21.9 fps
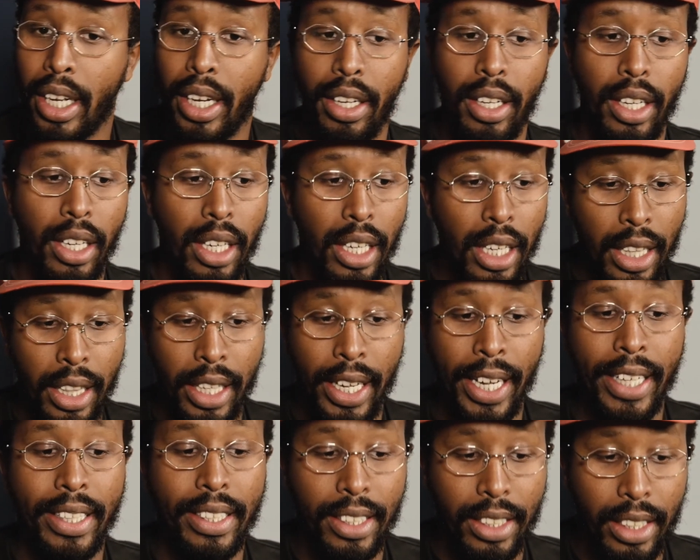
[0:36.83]
and in
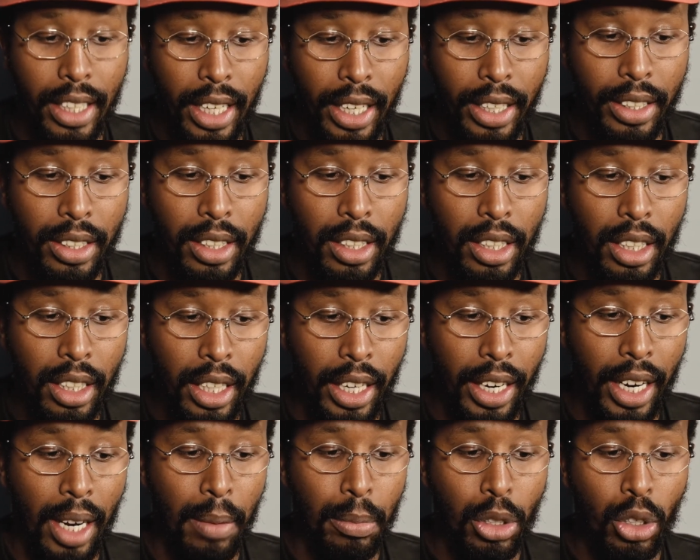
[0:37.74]
that sense
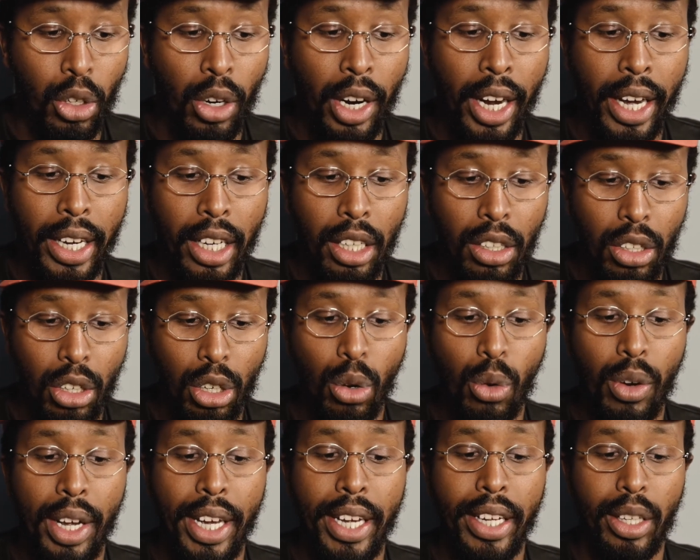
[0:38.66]
that I'm trying to
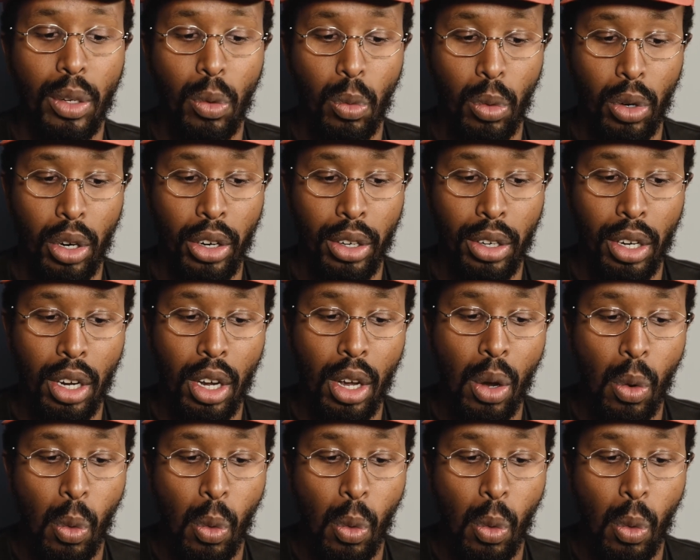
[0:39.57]
create a work